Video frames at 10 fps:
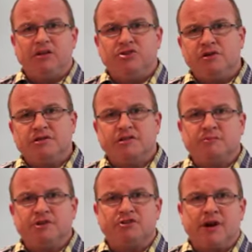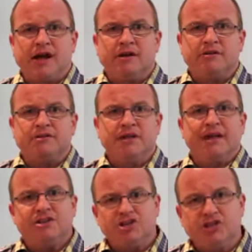Judas's betrayal
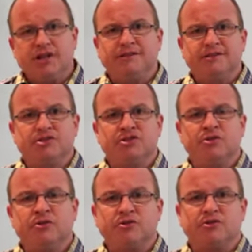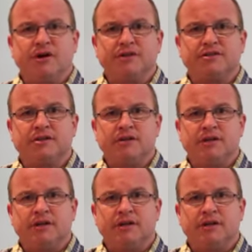sent Jesus to the cross.